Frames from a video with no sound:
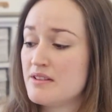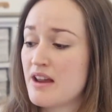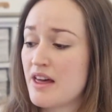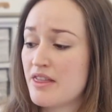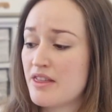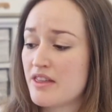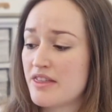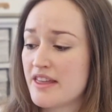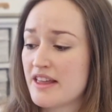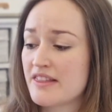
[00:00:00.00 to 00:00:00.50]

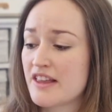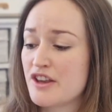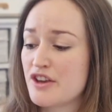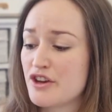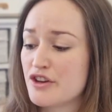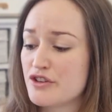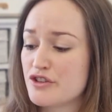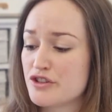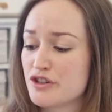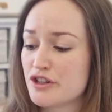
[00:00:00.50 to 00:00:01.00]
another thing
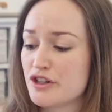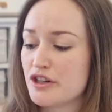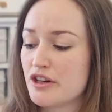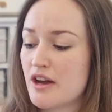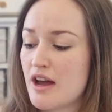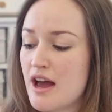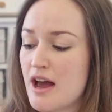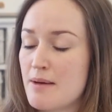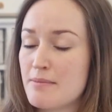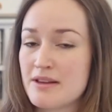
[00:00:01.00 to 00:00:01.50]
that you can
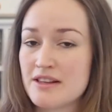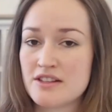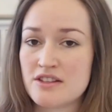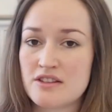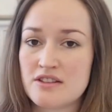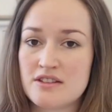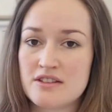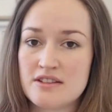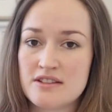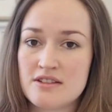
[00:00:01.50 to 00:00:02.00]
do
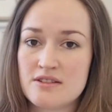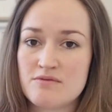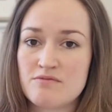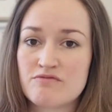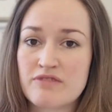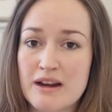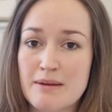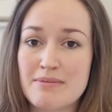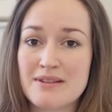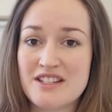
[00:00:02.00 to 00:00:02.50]
is
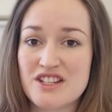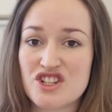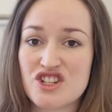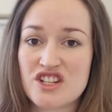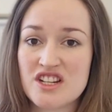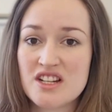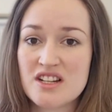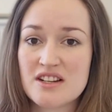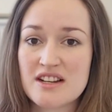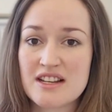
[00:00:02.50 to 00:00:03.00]

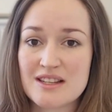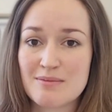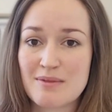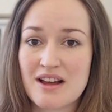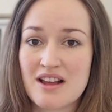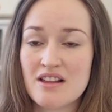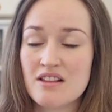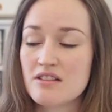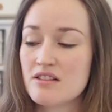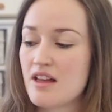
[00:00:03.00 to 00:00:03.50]
reposition it as
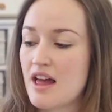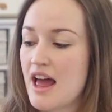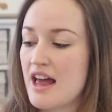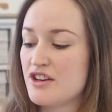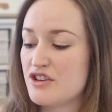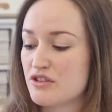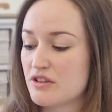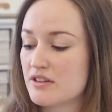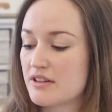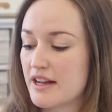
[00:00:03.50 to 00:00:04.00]
well
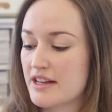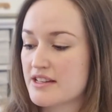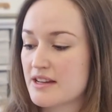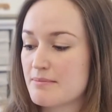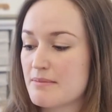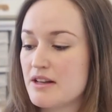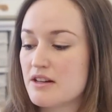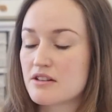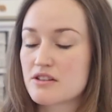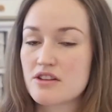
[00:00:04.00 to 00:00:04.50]
as you're
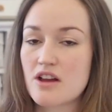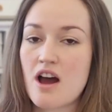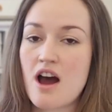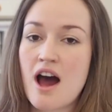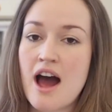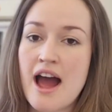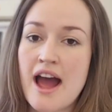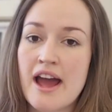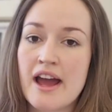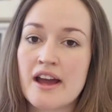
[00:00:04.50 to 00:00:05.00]
collecting milk. So
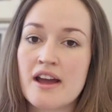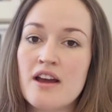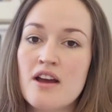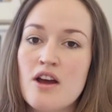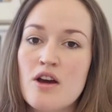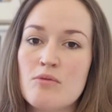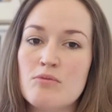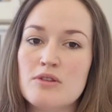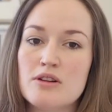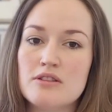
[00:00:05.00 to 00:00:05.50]
I
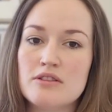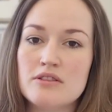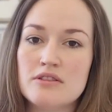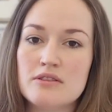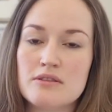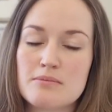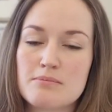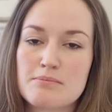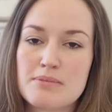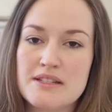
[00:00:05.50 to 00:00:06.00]

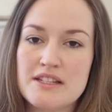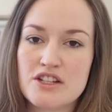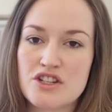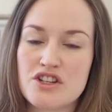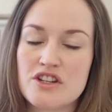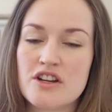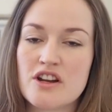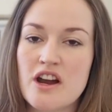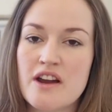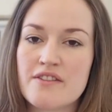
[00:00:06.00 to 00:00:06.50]
will
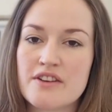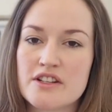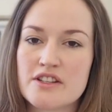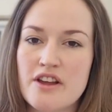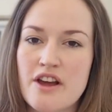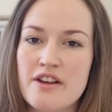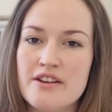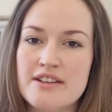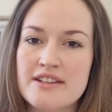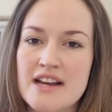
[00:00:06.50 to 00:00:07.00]
position it over a
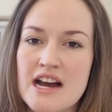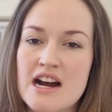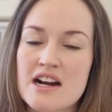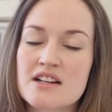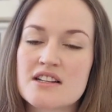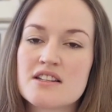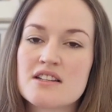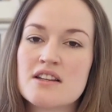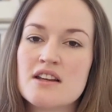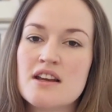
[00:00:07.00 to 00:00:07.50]
certain
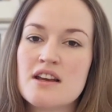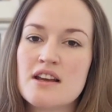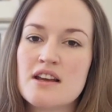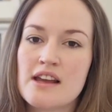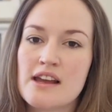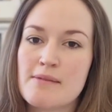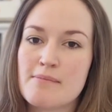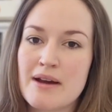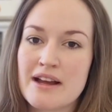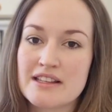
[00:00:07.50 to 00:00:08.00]
duct.
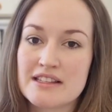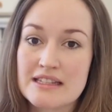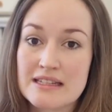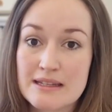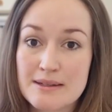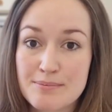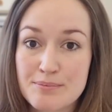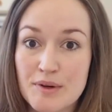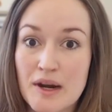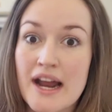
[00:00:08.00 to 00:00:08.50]
It might
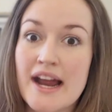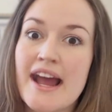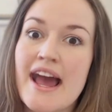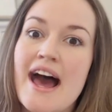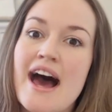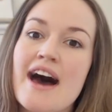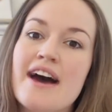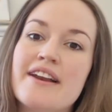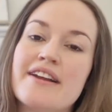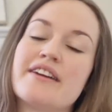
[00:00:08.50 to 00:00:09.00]
spray
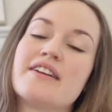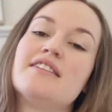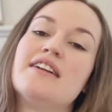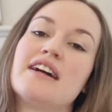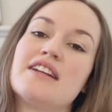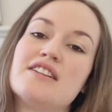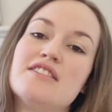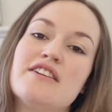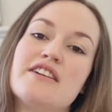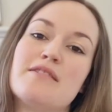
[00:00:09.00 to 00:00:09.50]
out and
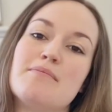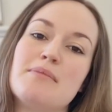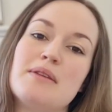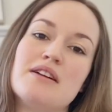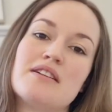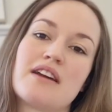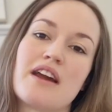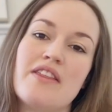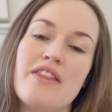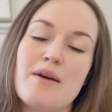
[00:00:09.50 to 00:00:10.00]
collect a lot of
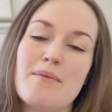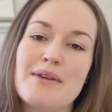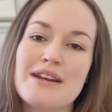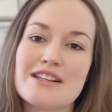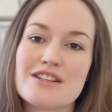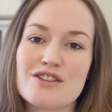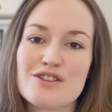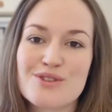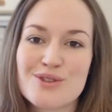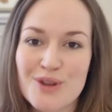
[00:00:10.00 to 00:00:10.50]
milk, and then
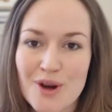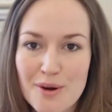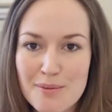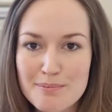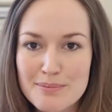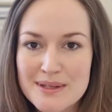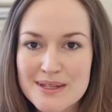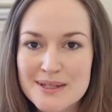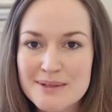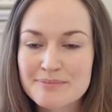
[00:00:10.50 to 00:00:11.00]
when it
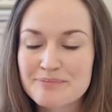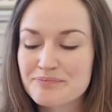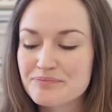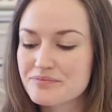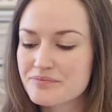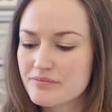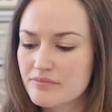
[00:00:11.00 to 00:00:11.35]
stops